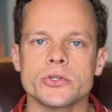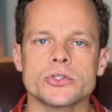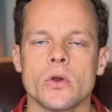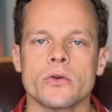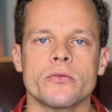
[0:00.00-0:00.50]
your
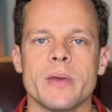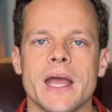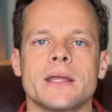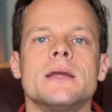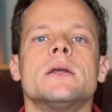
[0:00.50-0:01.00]
shoulders
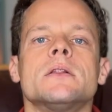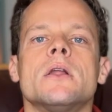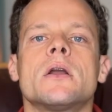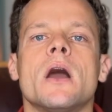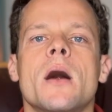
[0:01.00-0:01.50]
back
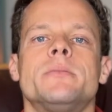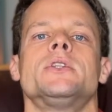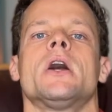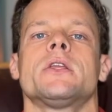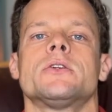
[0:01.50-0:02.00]
look
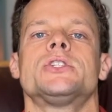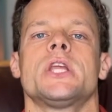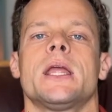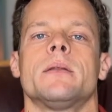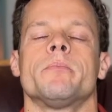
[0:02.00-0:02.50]
up tuck your
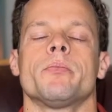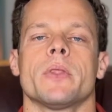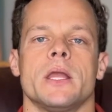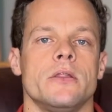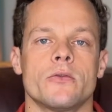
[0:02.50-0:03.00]
chin
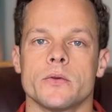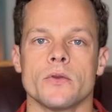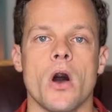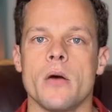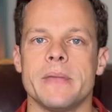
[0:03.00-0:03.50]
and this
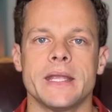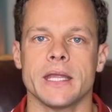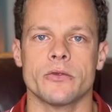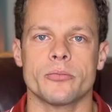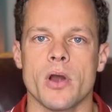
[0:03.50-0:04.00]
was all
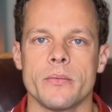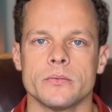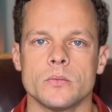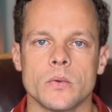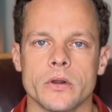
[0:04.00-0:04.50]
making his
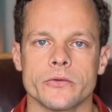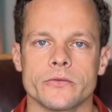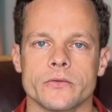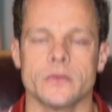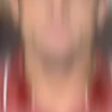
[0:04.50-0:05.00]
problem
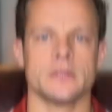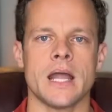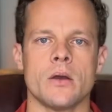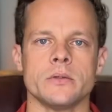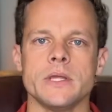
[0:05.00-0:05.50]
worse
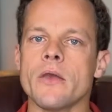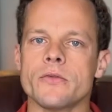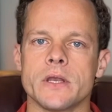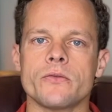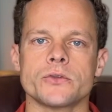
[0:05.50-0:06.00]
now
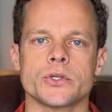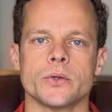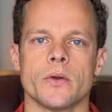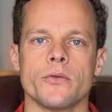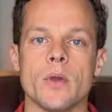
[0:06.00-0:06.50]
yes it is
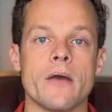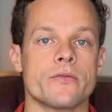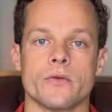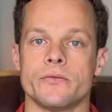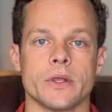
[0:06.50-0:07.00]
true if you have
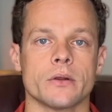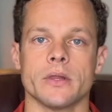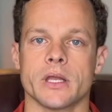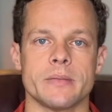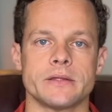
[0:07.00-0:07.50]
severe
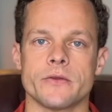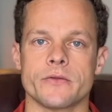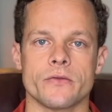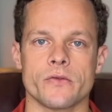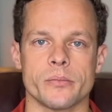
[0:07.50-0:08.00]

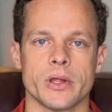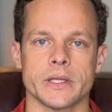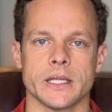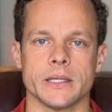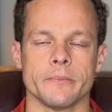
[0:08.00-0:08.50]
ligamentous
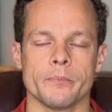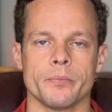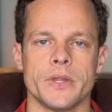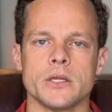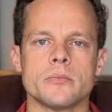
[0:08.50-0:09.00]
instability
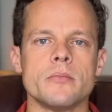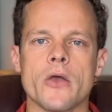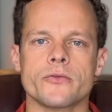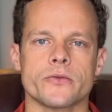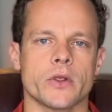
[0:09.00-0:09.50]
that your
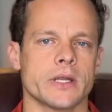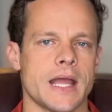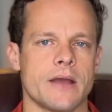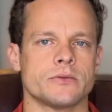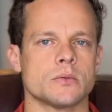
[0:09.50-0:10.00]
muscles are going
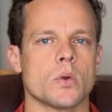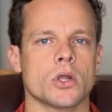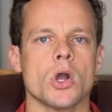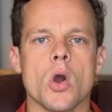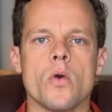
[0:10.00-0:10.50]
to have to
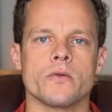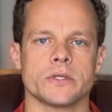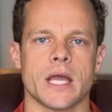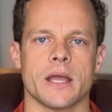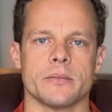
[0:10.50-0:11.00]
work
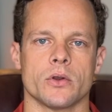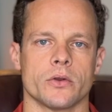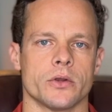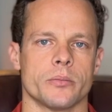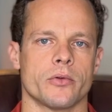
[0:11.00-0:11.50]
overtime in
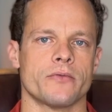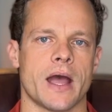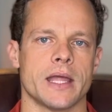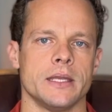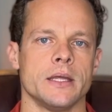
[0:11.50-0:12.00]
order to
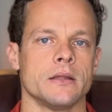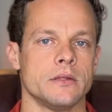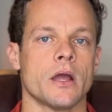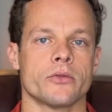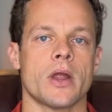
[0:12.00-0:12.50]
provide
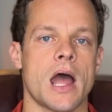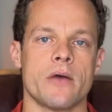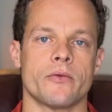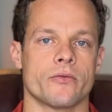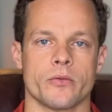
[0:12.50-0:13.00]
the other
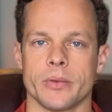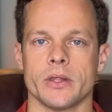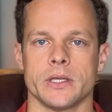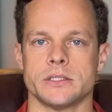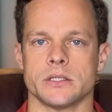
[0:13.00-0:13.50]
half of
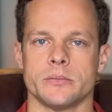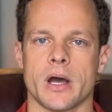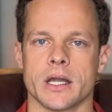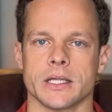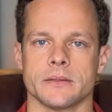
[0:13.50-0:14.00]
stability to the
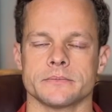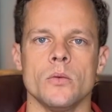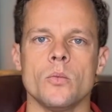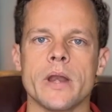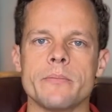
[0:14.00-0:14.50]
body what